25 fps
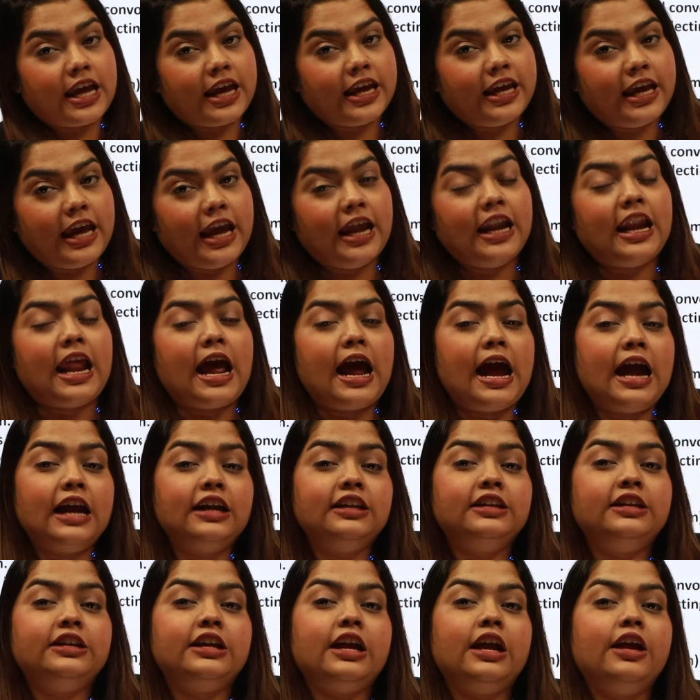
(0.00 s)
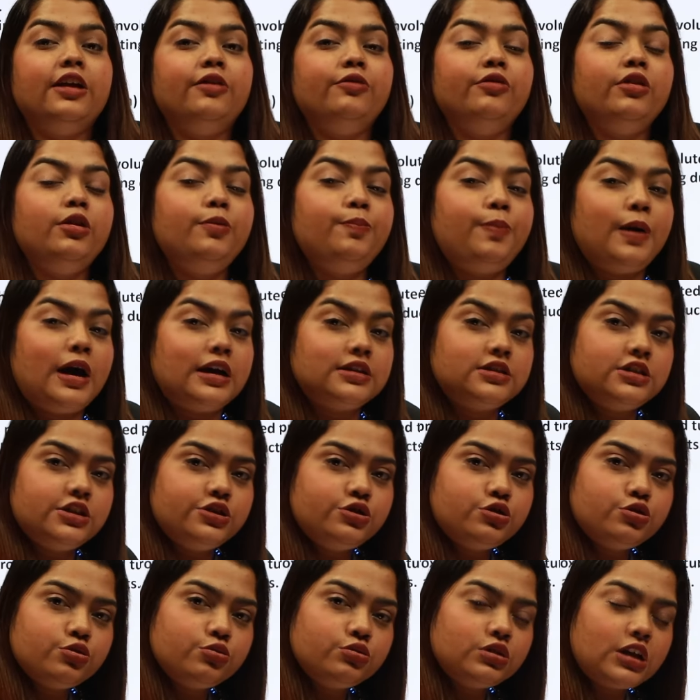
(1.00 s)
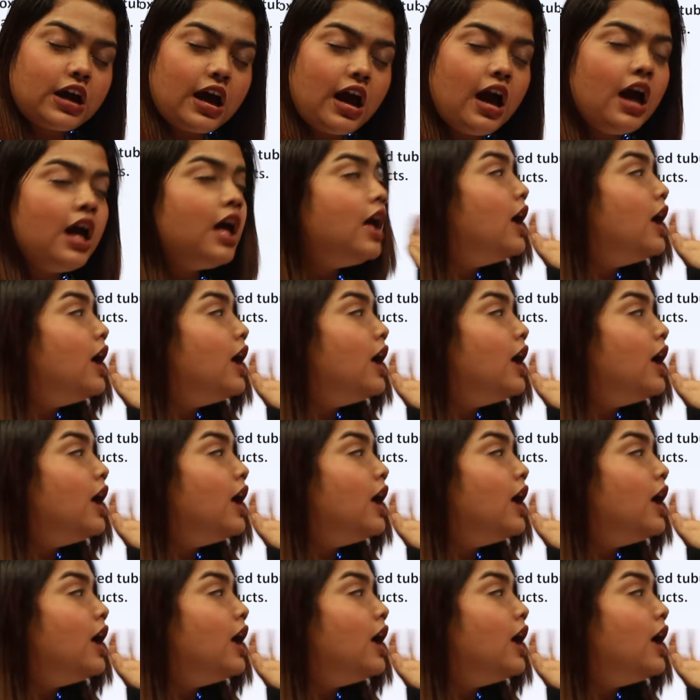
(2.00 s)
again and they will pass it to the